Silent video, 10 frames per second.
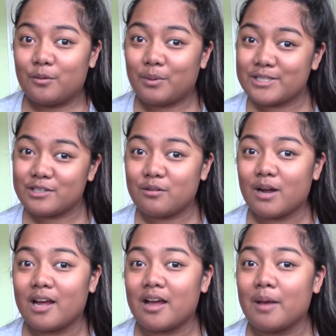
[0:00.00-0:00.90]
Once in a while,
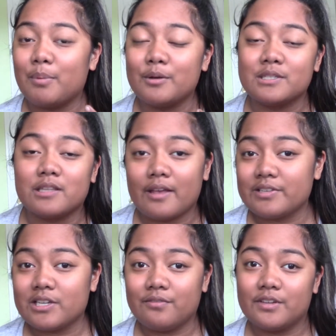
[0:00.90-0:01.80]
I post
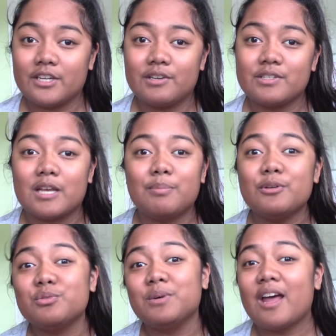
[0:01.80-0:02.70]
lifestyle videos. I
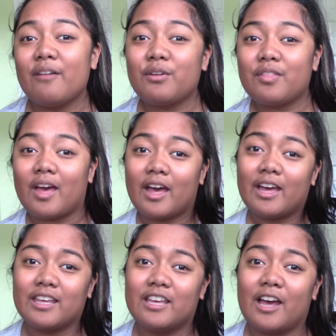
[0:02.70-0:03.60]
post whatever the
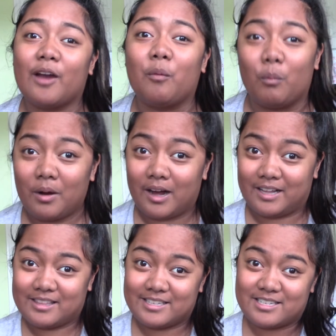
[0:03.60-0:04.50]
hecking I want
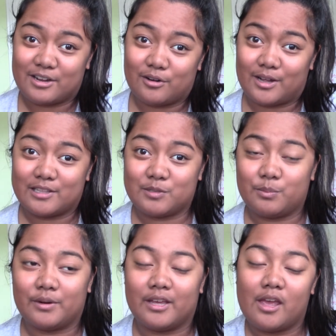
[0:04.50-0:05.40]
on this channel at this
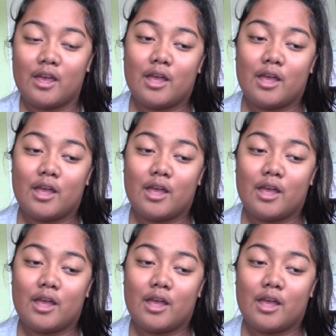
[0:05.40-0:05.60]
point.